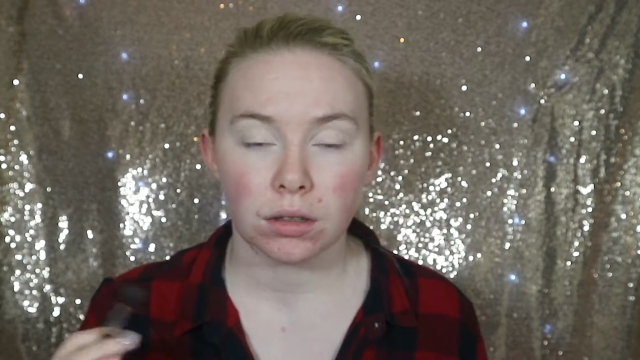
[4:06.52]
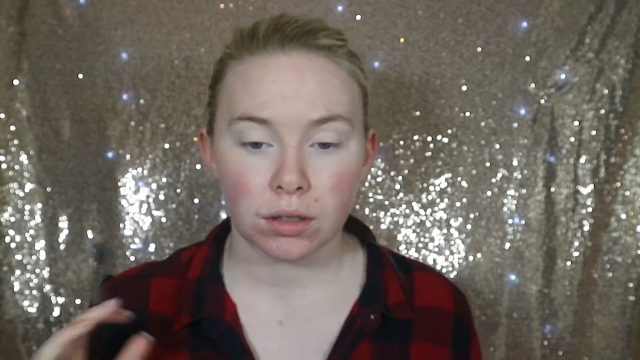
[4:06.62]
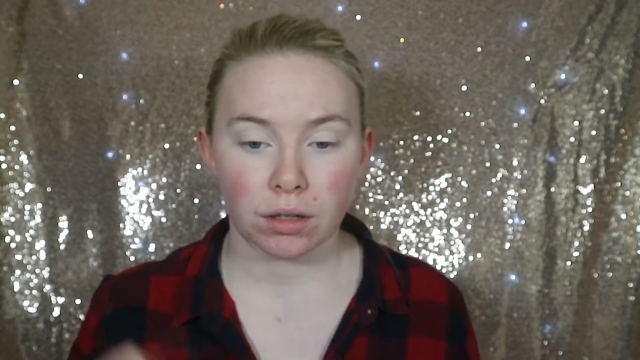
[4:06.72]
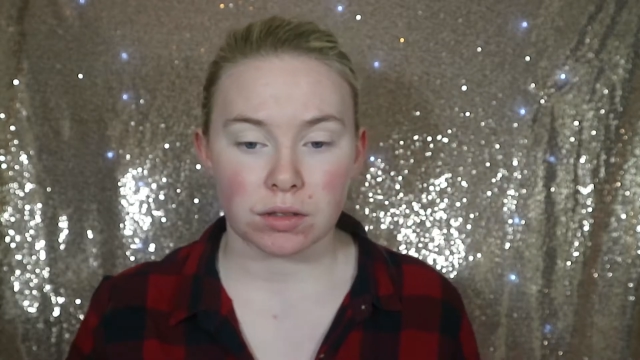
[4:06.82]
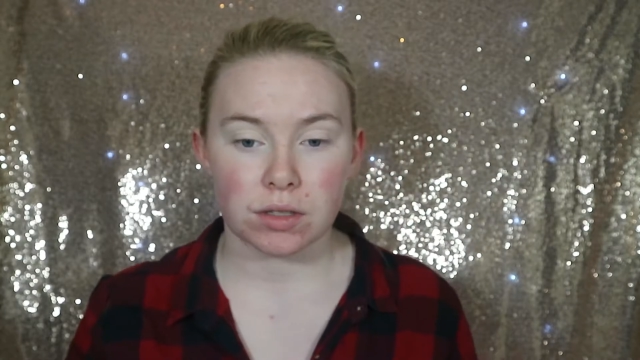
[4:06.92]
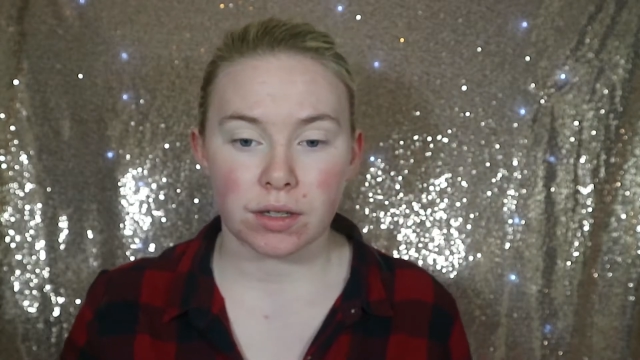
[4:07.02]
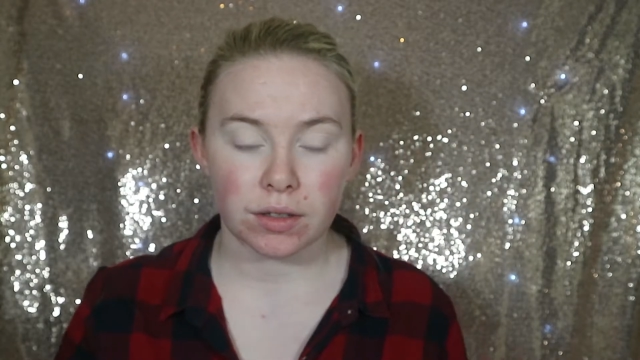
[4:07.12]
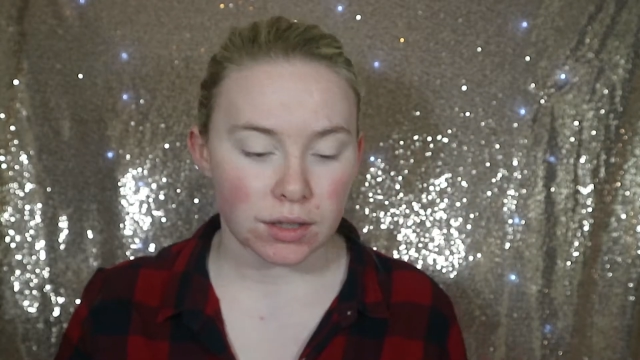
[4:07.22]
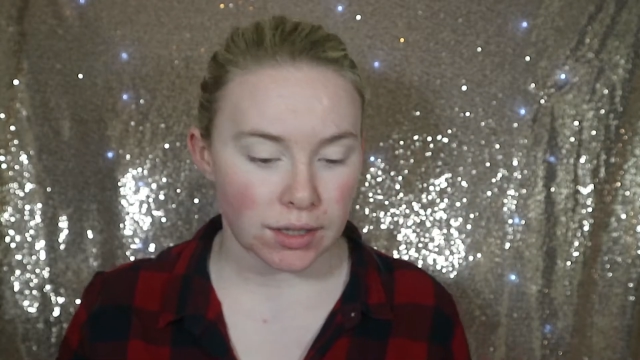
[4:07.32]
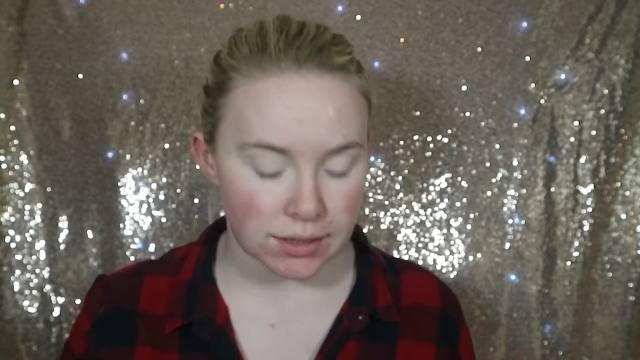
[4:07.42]
Now, so
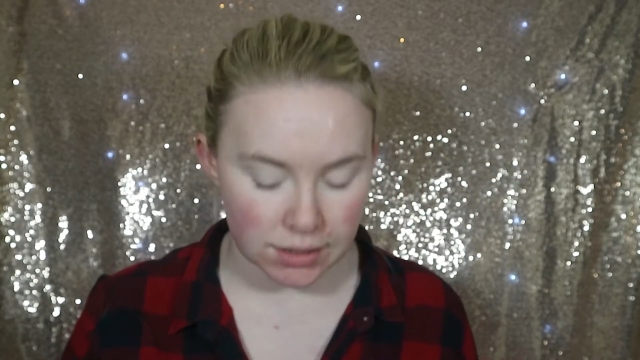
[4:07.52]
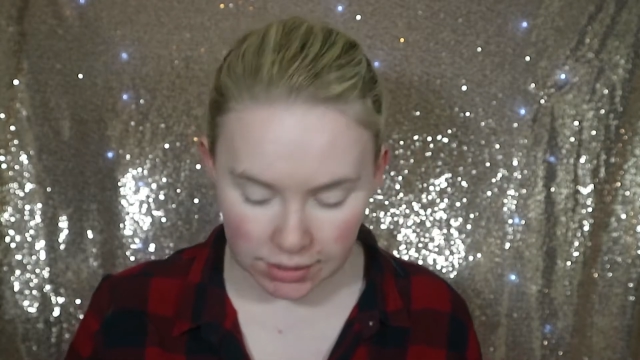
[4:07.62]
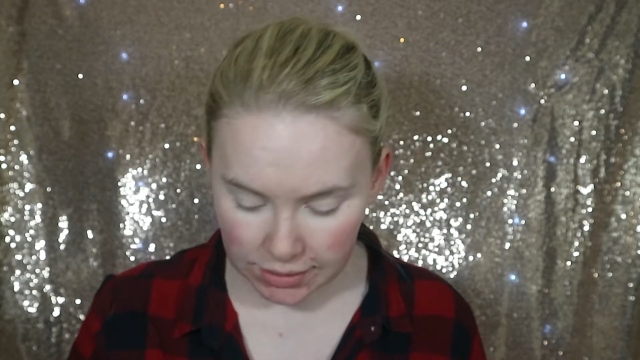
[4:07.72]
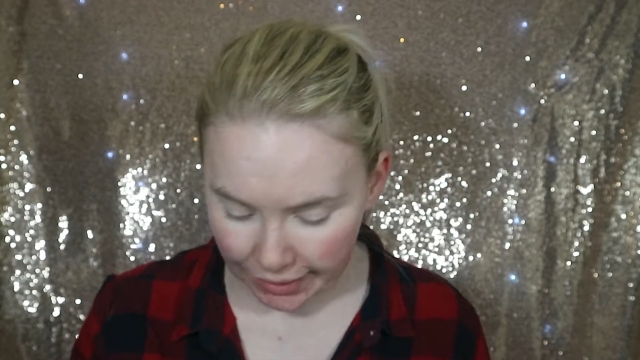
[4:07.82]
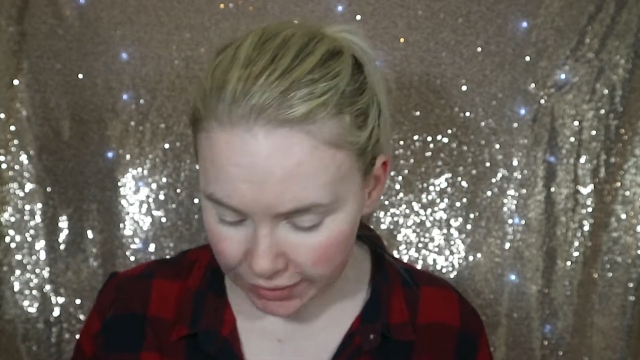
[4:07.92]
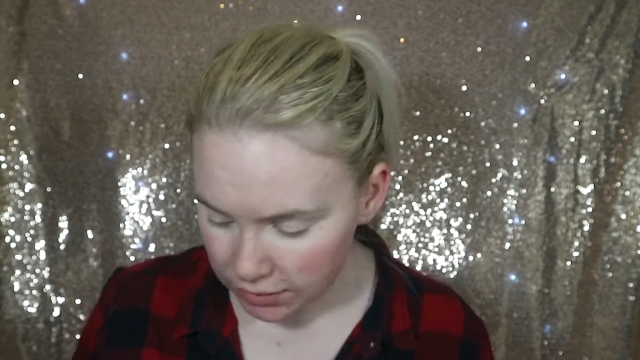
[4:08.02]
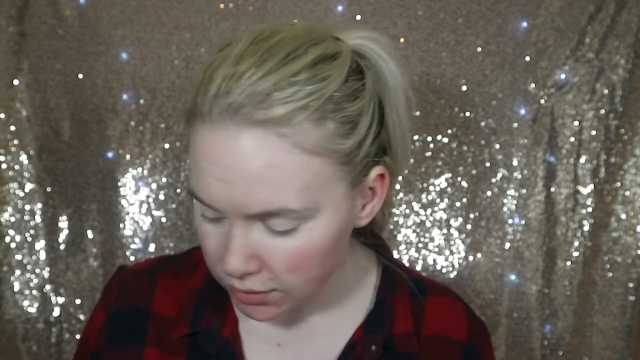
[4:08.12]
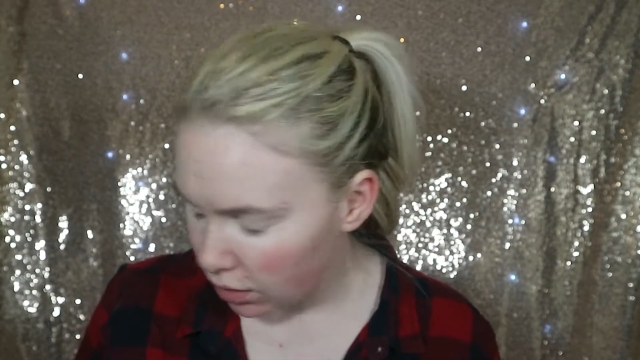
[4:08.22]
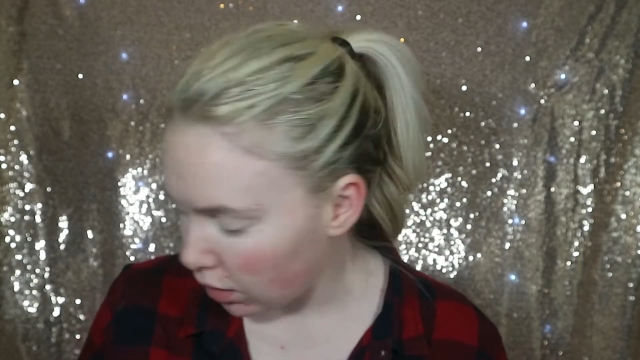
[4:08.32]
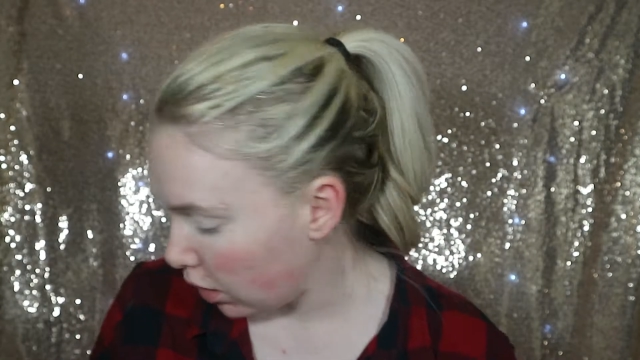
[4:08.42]
now that that's set,
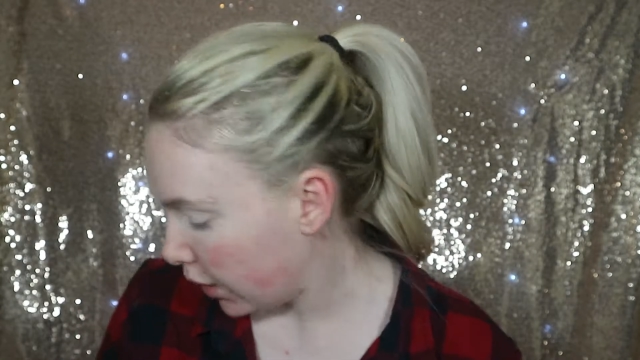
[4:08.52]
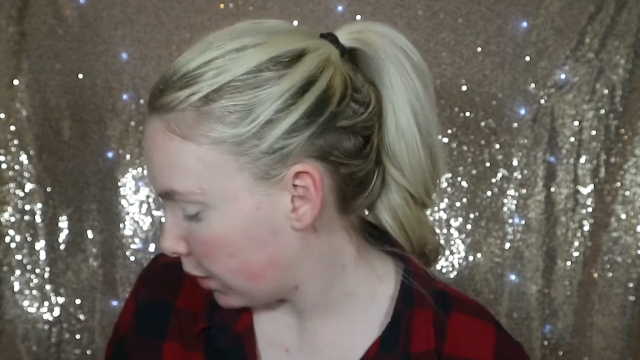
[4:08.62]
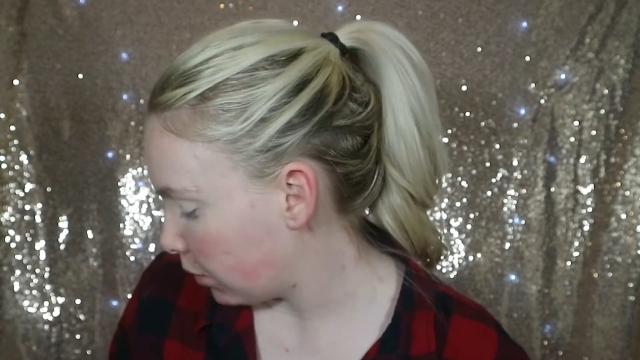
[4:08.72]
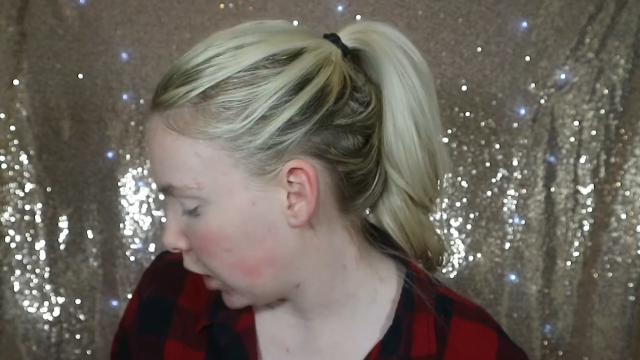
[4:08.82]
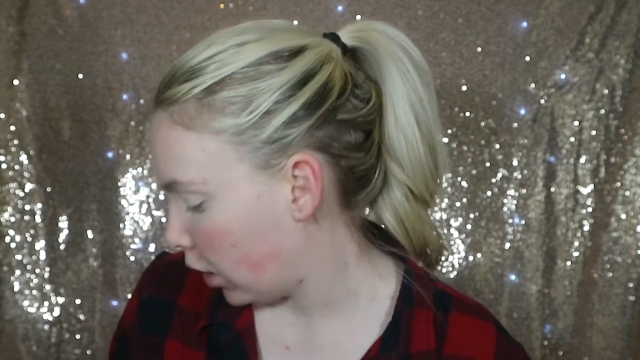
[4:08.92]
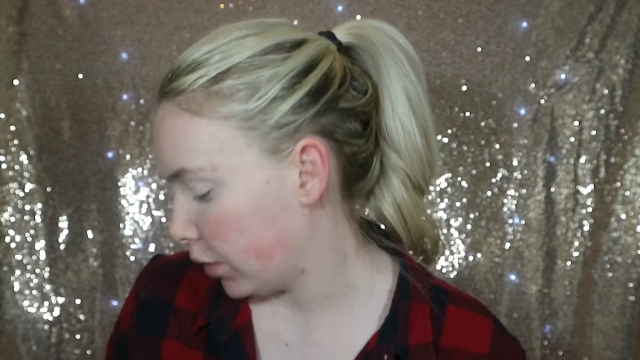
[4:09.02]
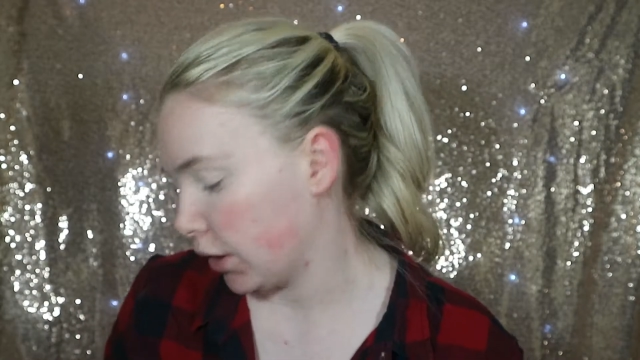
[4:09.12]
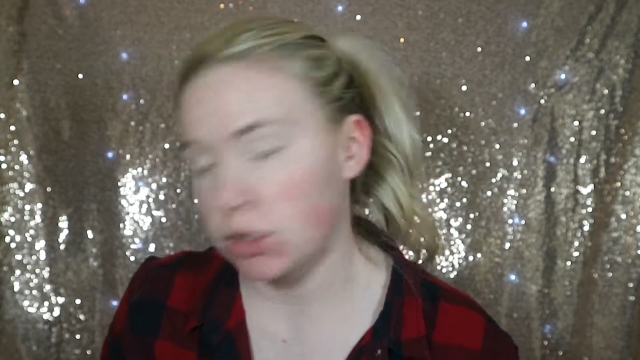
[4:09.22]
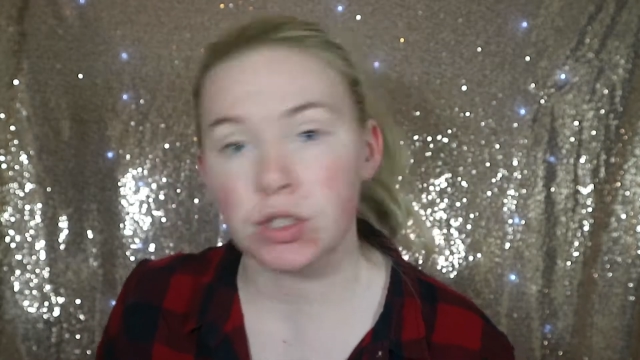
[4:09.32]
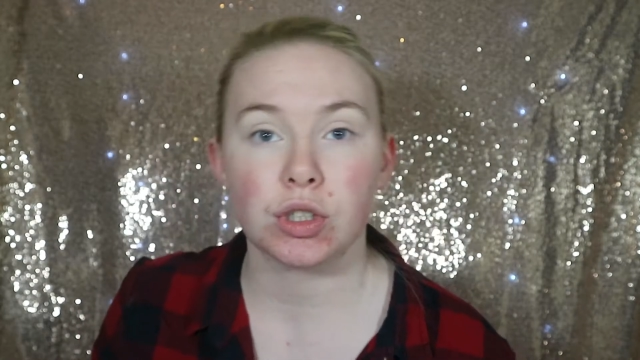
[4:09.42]
I'm
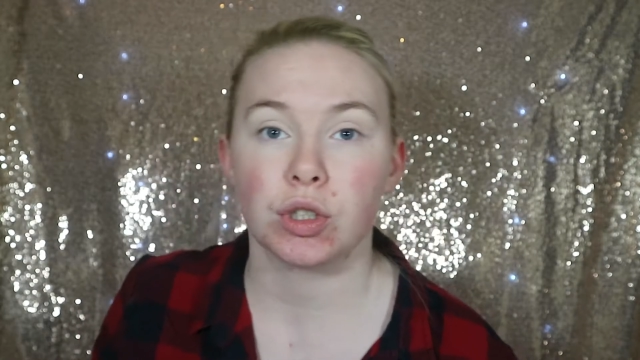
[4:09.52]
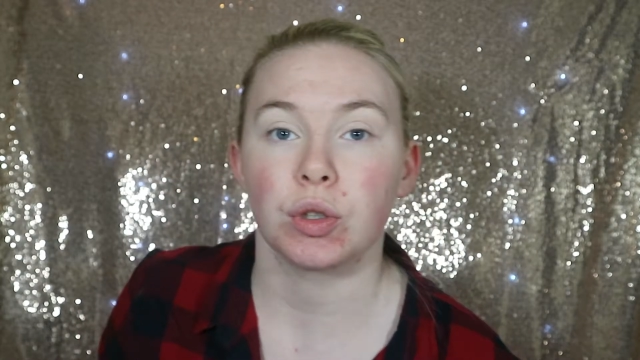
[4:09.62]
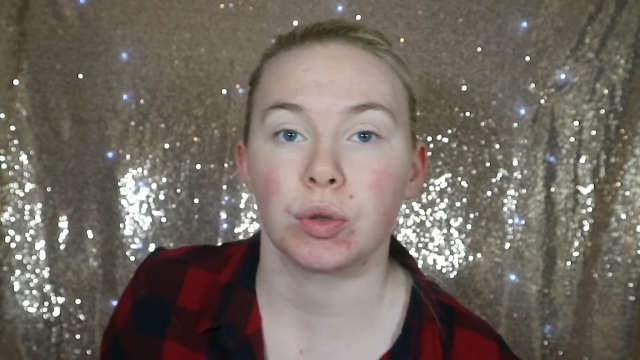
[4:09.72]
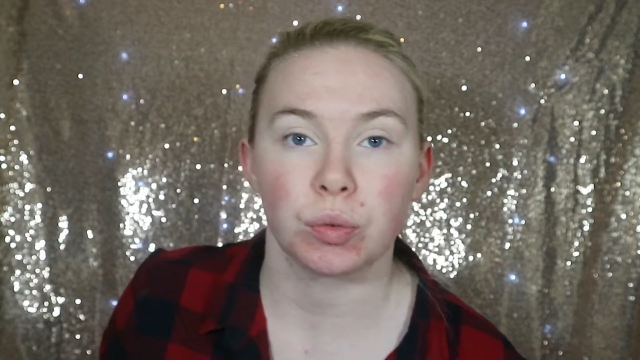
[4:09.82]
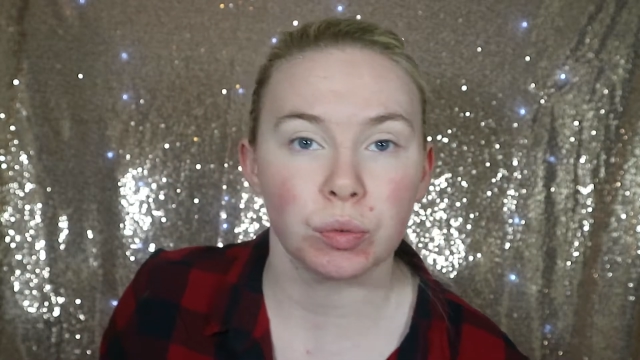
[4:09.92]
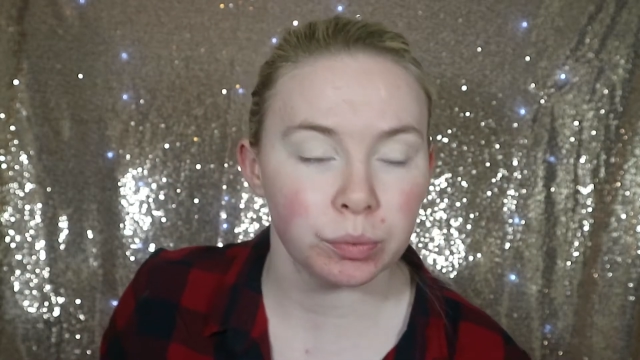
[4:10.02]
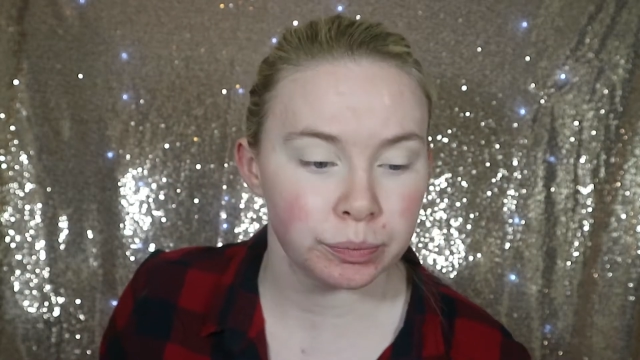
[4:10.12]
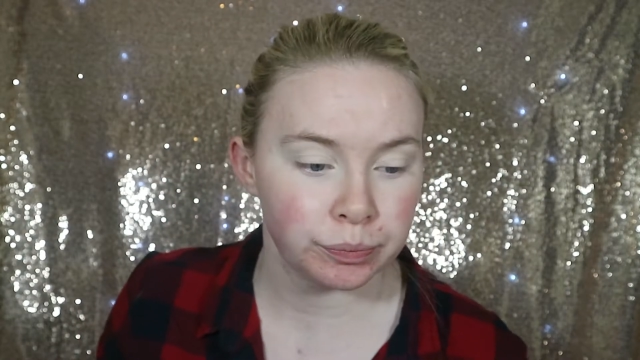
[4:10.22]
going to